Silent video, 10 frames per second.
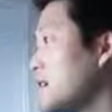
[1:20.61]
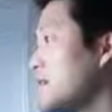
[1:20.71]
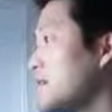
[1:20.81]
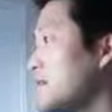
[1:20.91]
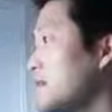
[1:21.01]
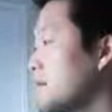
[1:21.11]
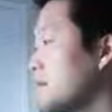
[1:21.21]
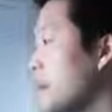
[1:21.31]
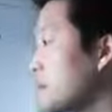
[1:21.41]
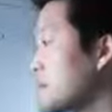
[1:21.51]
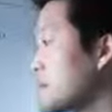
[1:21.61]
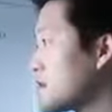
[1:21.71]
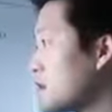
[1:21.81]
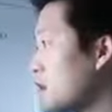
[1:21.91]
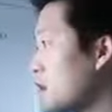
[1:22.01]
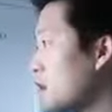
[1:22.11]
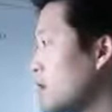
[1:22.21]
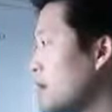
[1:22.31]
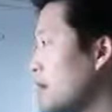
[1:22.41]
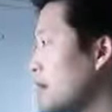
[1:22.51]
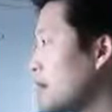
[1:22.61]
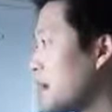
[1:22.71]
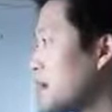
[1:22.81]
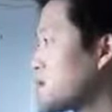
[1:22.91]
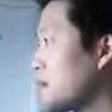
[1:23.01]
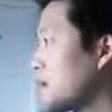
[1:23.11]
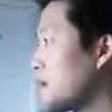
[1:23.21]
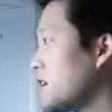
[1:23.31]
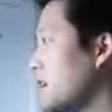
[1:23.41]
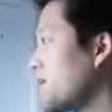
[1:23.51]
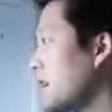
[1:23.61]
I'm not slow, but I'm trying to learn.